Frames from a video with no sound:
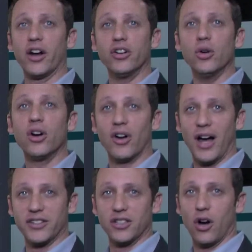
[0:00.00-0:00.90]
our new
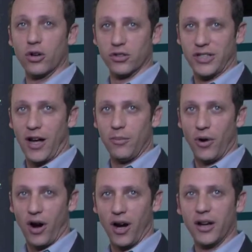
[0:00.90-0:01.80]
Horizon Auto
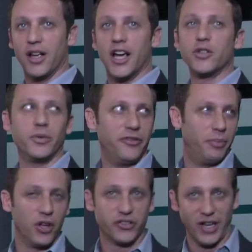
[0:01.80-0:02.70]
soundbar is we've
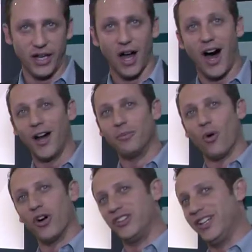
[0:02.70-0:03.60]
built in
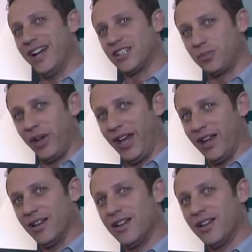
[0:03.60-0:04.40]
onboard DSP.